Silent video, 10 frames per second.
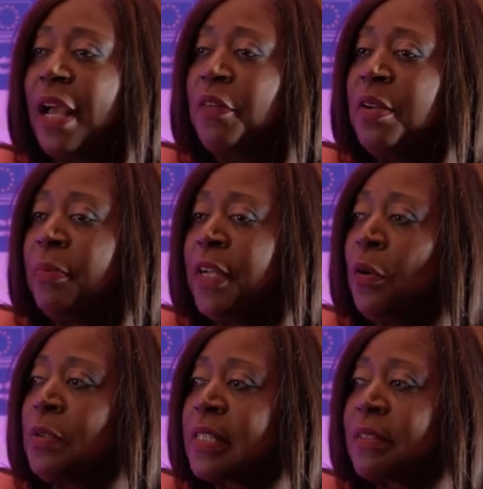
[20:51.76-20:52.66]
couldn't
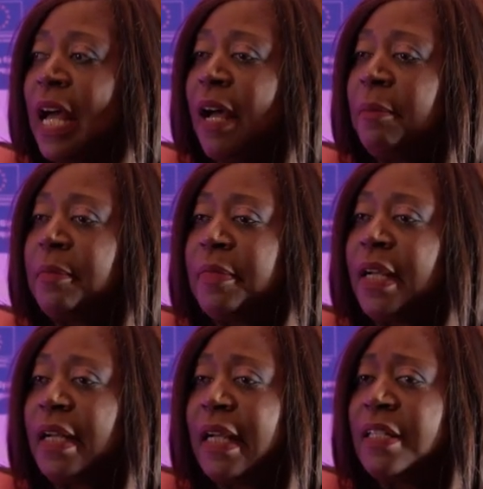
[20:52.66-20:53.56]
pronounce.
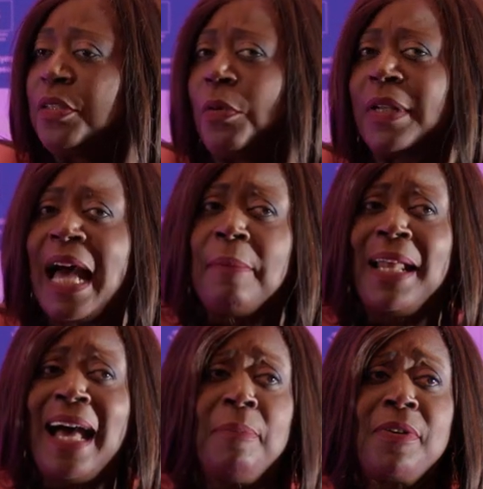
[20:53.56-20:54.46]
I didn't know what
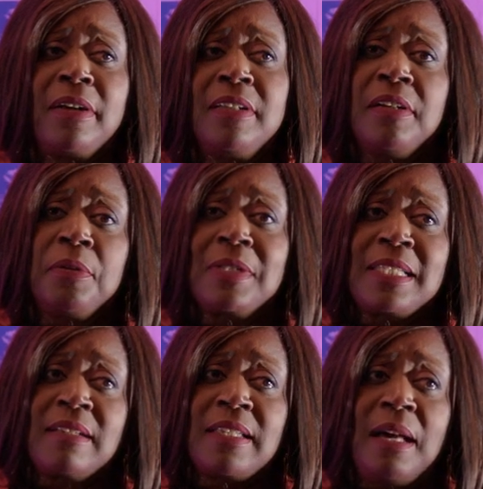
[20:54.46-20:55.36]
Abercanon was
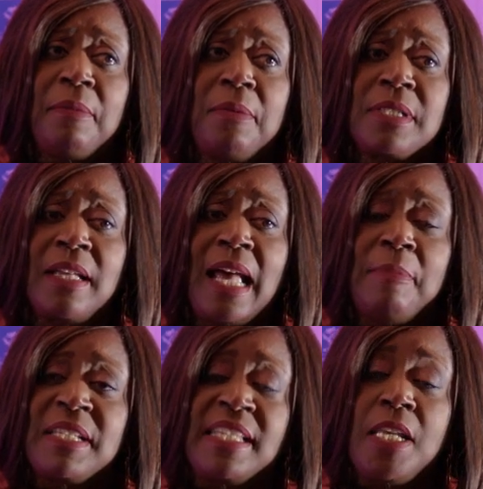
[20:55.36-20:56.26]
not
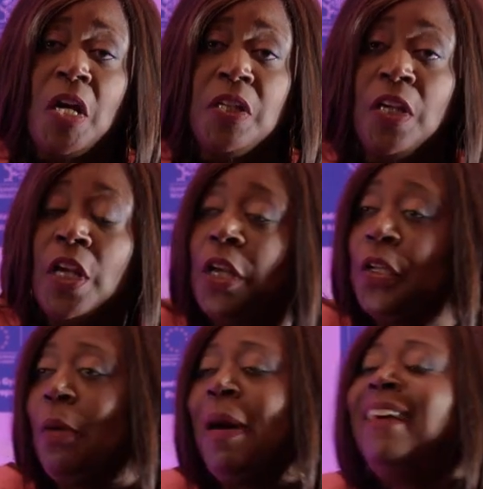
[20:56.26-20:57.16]
Abercinon.
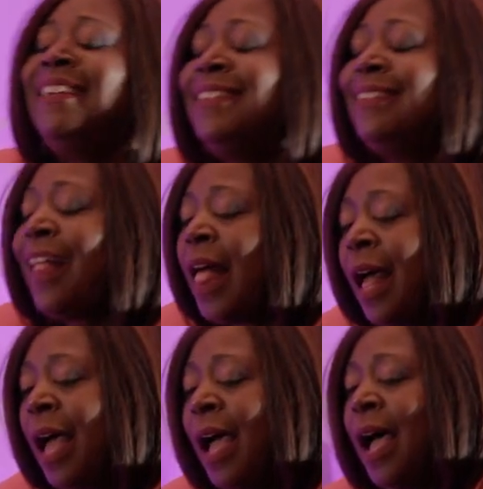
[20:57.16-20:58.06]

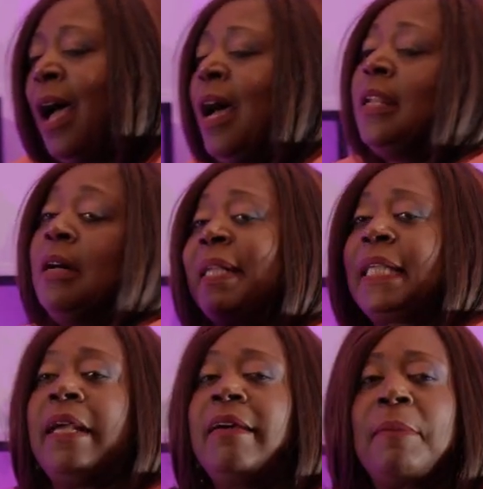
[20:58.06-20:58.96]

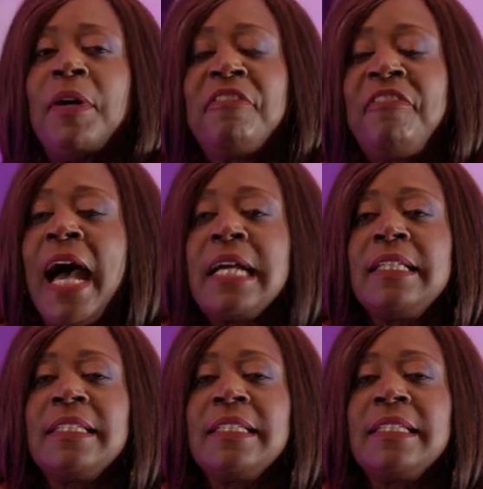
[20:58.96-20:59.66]
Nobody cared about the fact